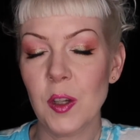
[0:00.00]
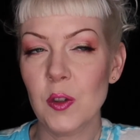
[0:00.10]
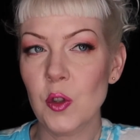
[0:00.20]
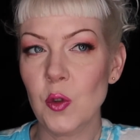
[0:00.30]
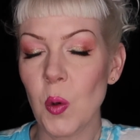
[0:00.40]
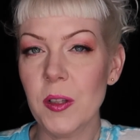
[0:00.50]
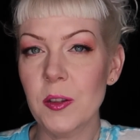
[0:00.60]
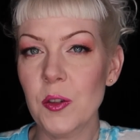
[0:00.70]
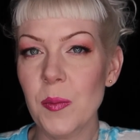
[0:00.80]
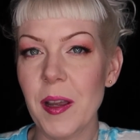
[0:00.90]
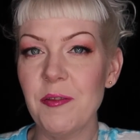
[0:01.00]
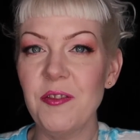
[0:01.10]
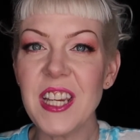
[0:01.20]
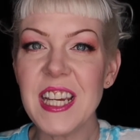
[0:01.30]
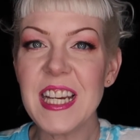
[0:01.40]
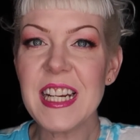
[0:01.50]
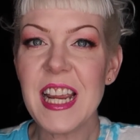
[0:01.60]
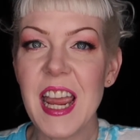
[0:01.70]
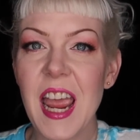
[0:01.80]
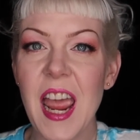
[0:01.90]
scrolling through my feed
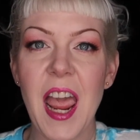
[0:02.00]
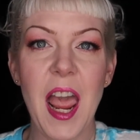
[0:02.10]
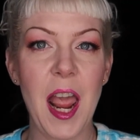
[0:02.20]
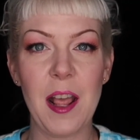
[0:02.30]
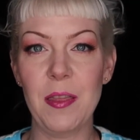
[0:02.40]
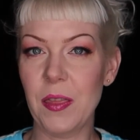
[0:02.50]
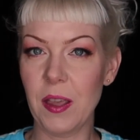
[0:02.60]
and